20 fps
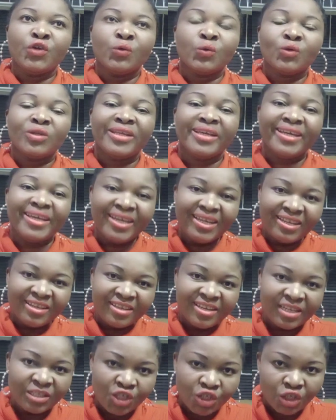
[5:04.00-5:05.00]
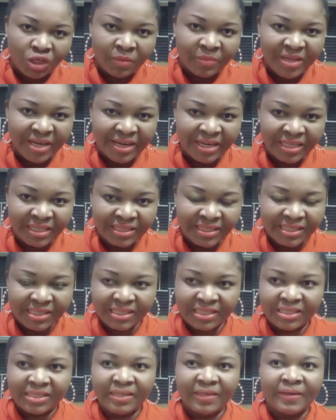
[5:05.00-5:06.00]
You know, the Indian shop that
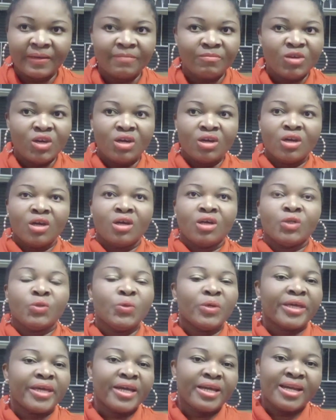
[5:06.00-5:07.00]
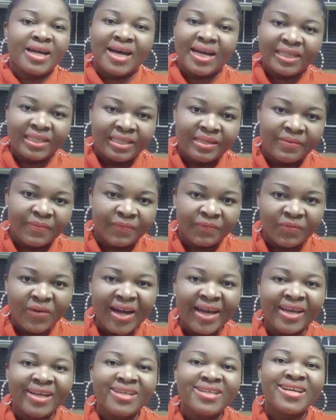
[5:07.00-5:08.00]
exists here, you can hardly
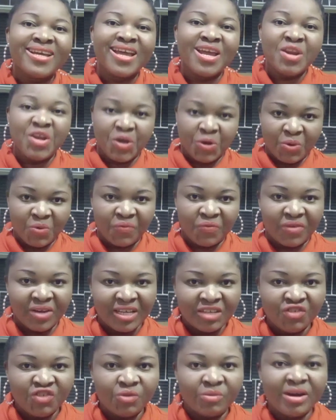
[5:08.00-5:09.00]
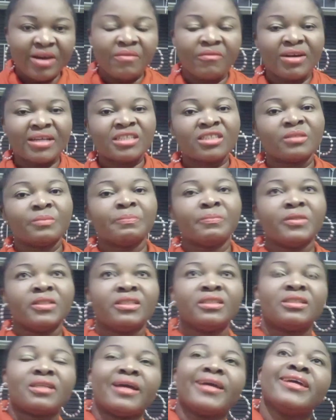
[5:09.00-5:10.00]
find any of Nigerian
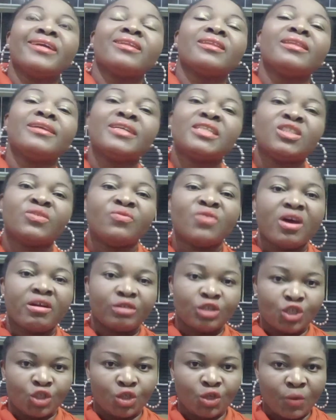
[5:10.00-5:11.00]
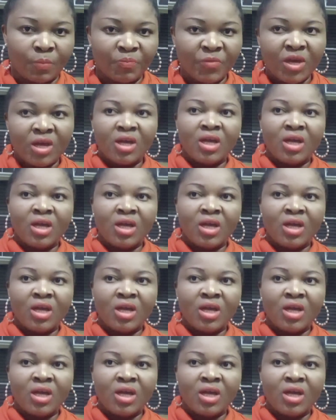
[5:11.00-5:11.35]
recipes in this very shop.